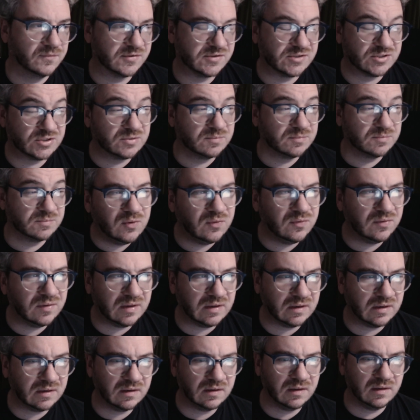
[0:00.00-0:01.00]
For
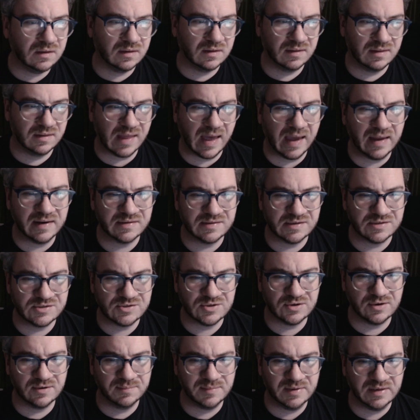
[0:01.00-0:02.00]
smoothing, that
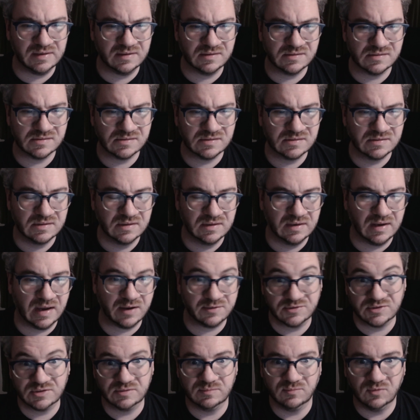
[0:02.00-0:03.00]
determines
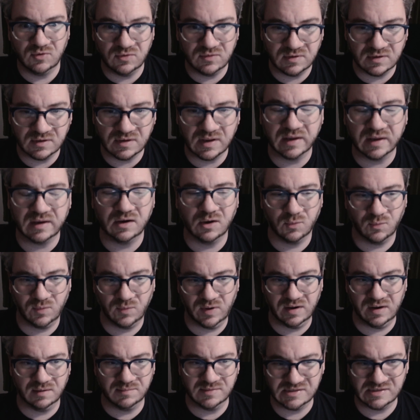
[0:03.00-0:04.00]
how smooth you'd like your
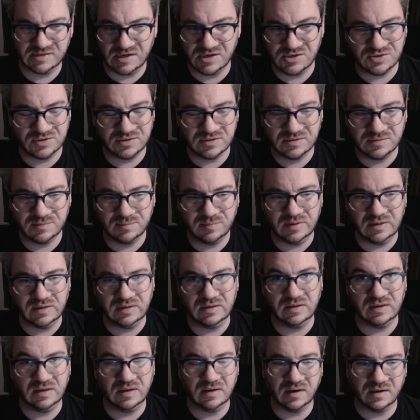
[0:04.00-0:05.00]
randomization to
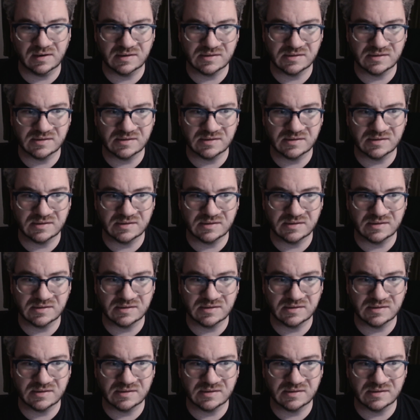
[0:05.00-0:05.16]
be. And on